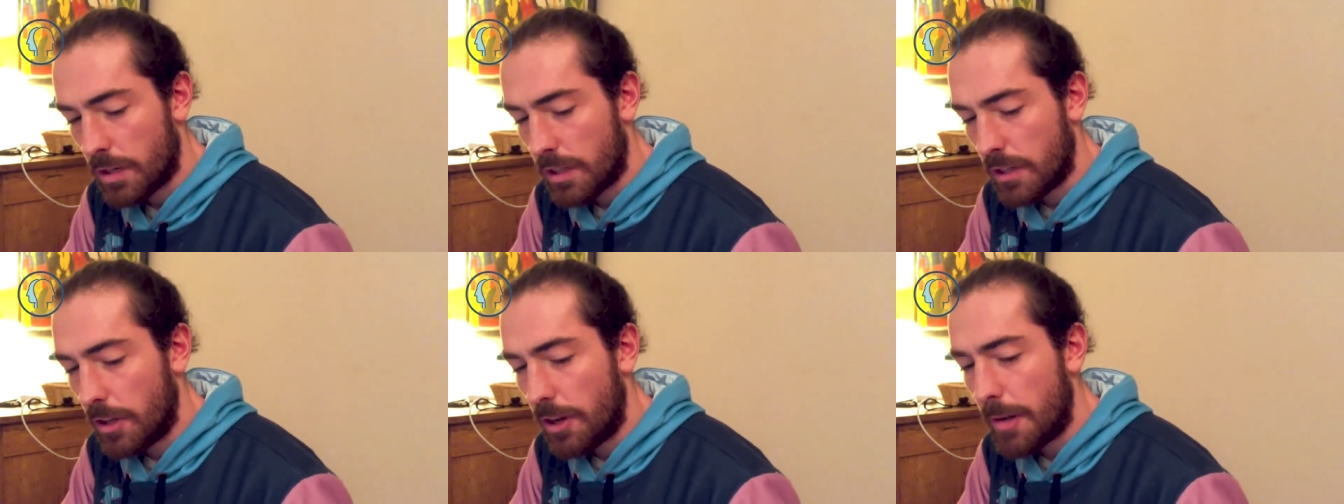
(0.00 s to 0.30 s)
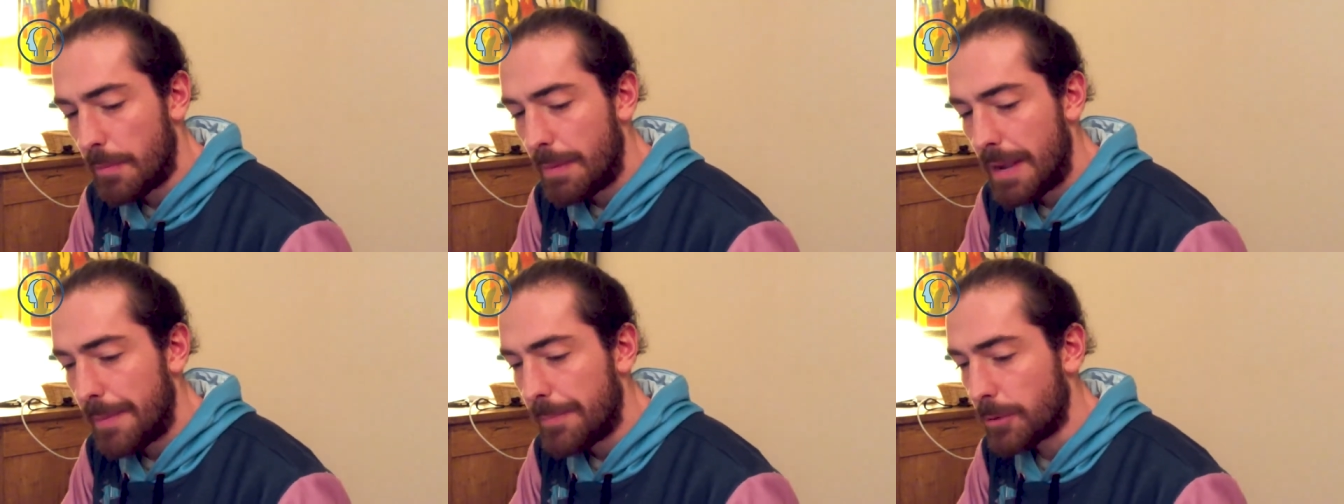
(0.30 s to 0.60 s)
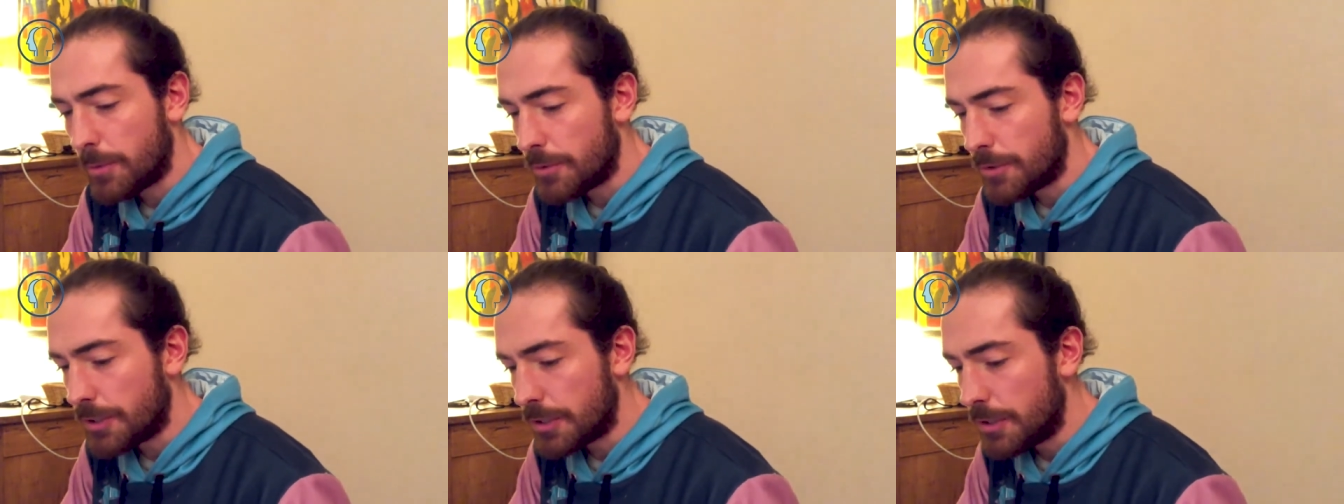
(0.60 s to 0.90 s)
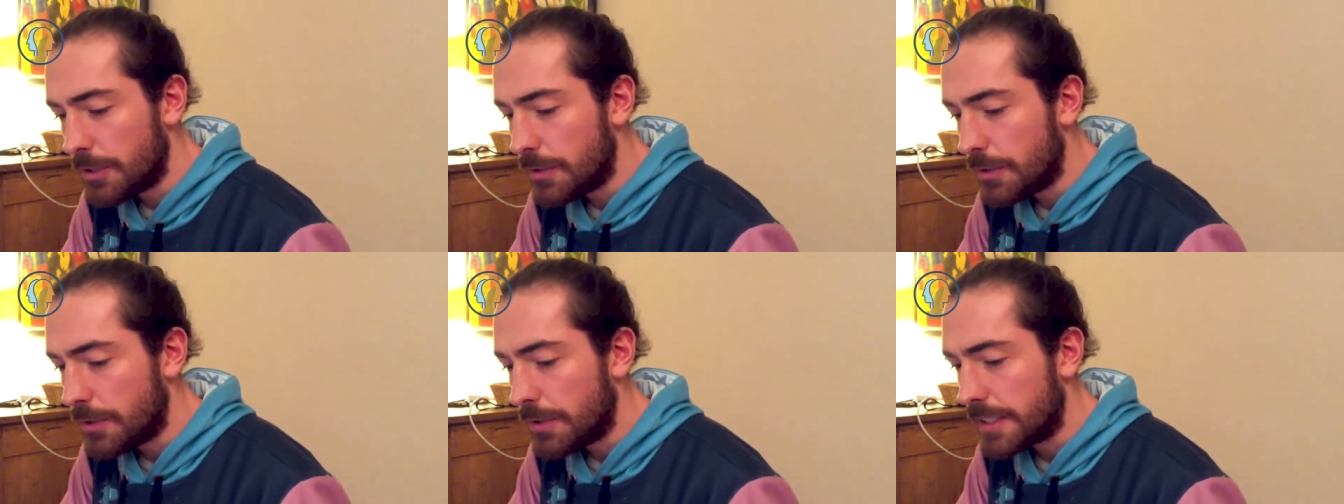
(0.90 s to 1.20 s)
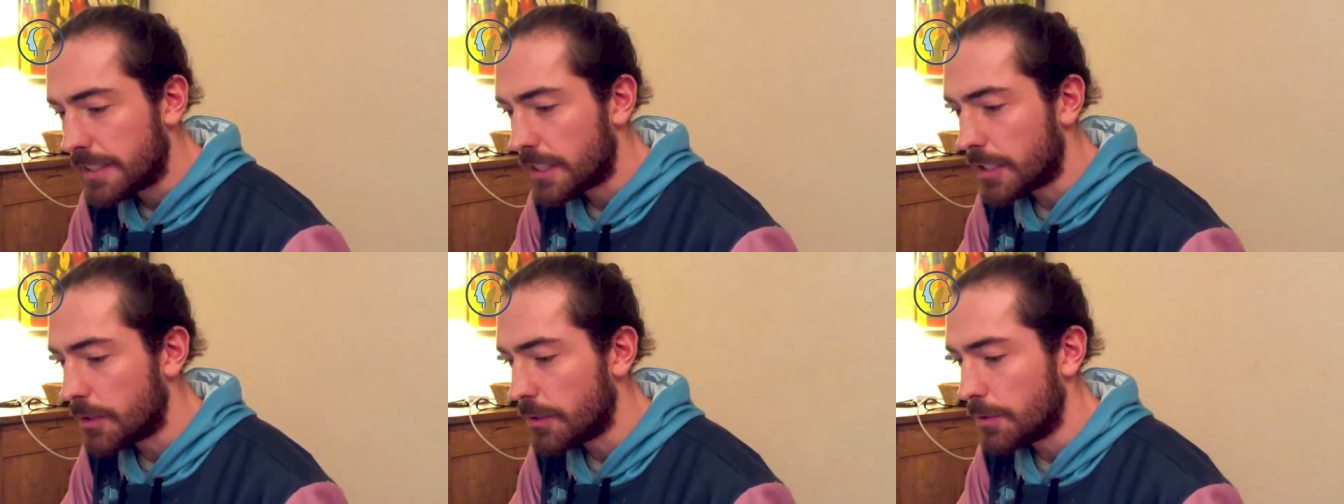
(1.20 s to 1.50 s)
what a lot of people
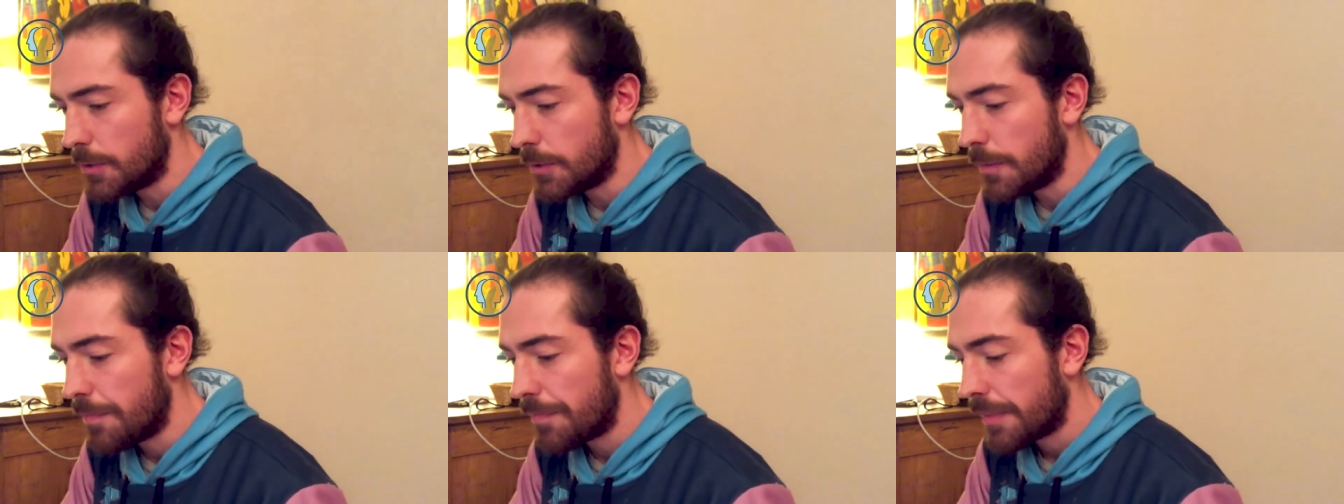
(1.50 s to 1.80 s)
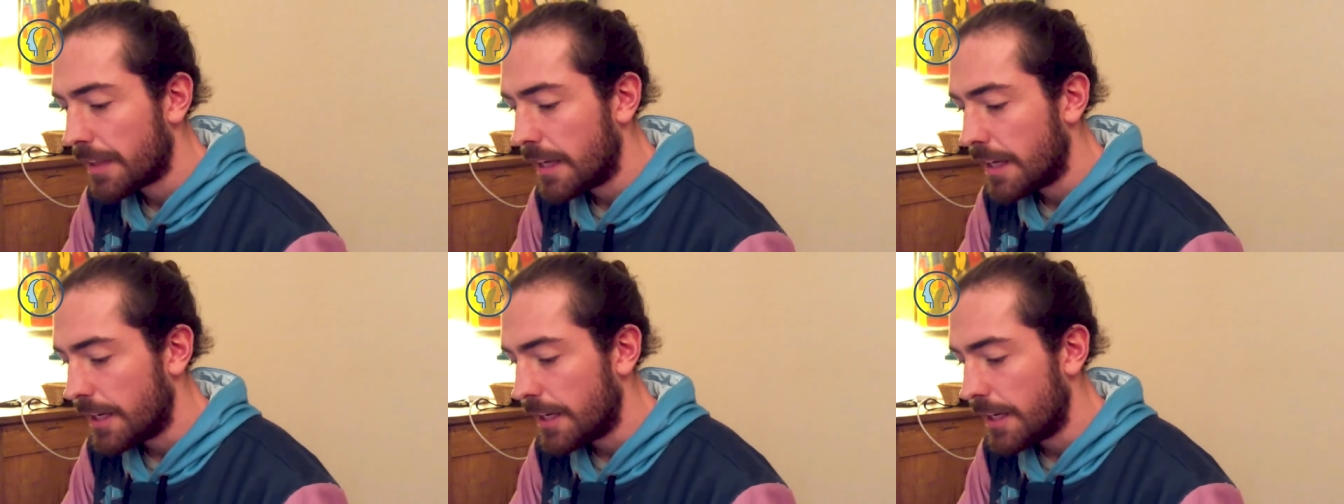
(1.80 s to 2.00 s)
do to,